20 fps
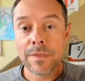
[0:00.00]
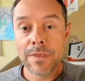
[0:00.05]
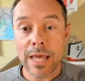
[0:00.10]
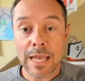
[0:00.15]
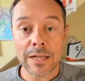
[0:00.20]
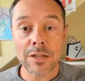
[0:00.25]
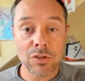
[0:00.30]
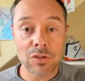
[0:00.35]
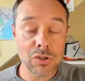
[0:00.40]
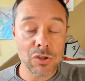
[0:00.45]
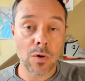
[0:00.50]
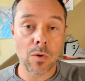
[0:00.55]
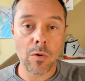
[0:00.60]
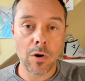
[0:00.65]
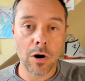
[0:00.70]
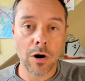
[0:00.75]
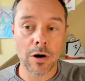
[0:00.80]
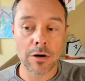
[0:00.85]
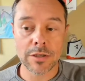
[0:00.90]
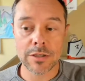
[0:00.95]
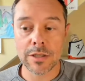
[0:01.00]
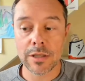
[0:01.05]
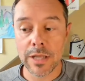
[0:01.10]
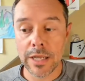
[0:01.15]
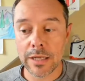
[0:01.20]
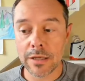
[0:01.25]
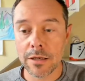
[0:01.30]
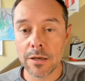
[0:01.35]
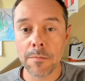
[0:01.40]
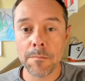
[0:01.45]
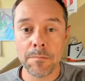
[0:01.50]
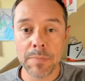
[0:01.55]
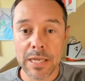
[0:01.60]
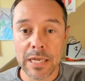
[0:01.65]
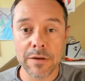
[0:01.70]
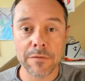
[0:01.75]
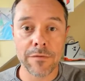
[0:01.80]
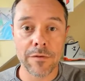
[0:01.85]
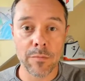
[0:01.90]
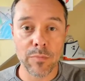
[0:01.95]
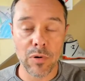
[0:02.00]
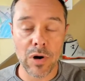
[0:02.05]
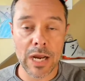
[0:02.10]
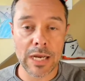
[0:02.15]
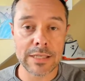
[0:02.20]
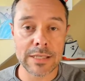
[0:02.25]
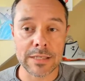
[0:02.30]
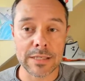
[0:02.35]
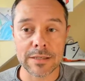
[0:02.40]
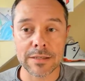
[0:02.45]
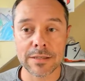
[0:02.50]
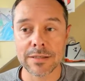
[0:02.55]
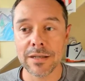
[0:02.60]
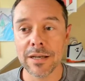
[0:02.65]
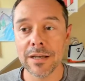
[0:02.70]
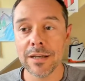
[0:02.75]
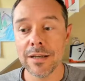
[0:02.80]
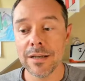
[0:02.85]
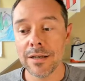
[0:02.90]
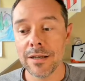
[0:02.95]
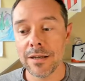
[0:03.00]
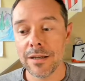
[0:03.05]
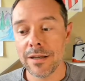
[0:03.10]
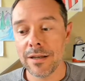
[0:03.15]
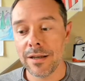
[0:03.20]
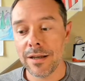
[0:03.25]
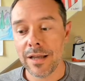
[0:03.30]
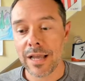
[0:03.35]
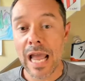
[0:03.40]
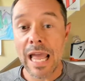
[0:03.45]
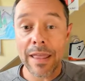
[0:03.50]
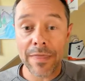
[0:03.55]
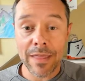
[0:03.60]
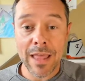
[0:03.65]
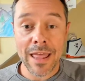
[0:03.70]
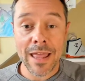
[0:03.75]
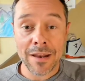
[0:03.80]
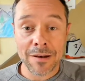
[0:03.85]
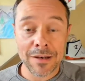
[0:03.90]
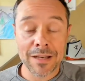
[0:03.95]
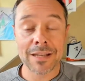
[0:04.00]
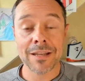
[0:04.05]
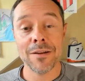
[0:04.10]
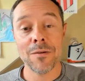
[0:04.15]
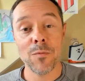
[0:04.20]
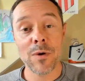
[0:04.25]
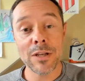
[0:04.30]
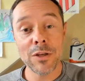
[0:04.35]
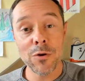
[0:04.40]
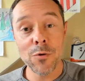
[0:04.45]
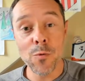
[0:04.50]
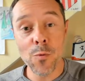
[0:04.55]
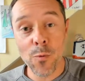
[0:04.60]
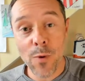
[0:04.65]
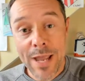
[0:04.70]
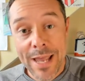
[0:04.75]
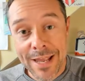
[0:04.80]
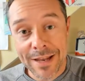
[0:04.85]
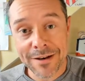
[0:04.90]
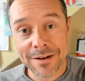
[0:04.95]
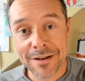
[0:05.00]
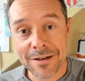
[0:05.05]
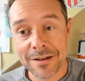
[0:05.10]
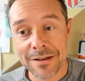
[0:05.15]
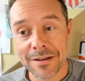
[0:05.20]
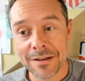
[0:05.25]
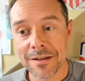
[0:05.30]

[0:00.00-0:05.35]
Then it's so hard to like compete for prizes. And then when you win,